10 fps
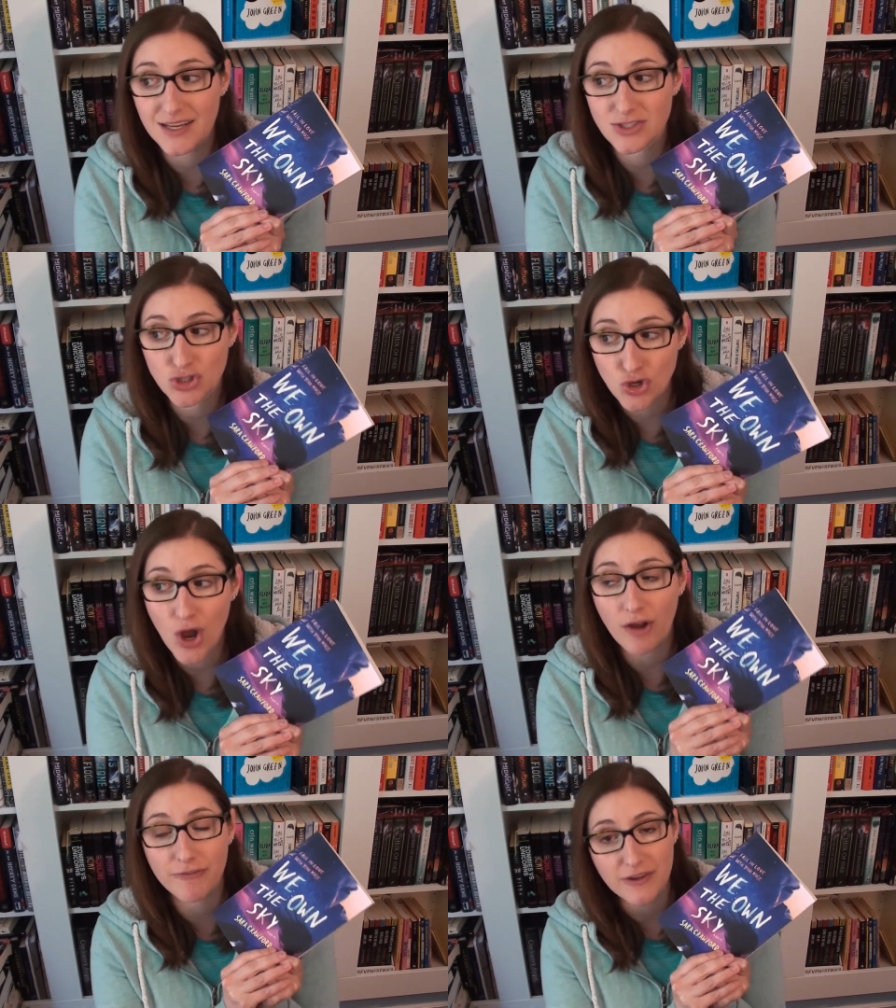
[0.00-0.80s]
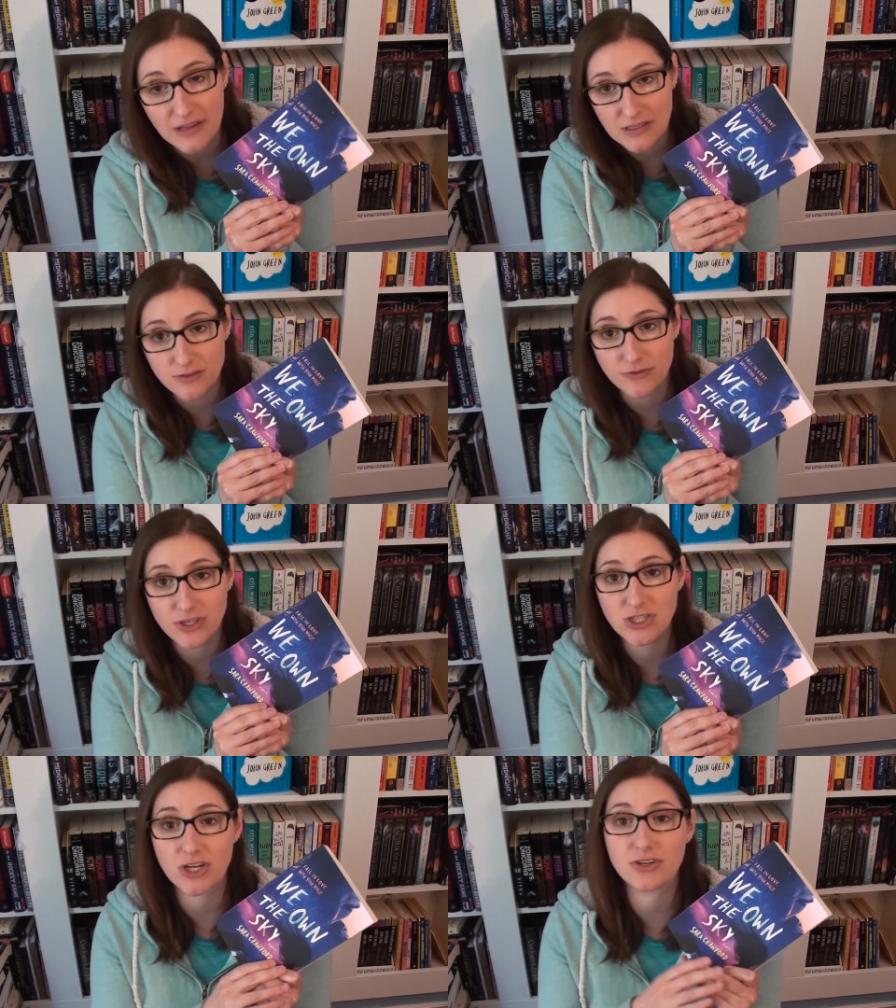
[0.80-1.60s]
strong feelings
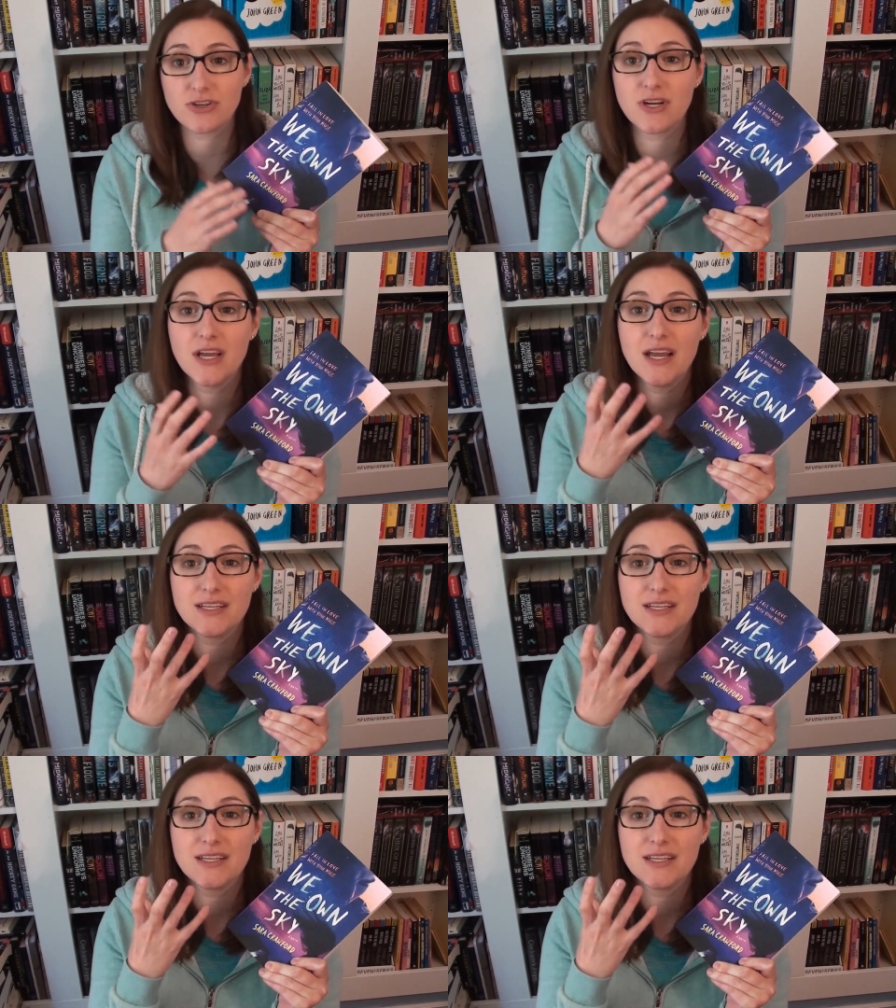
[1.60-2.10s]
for each other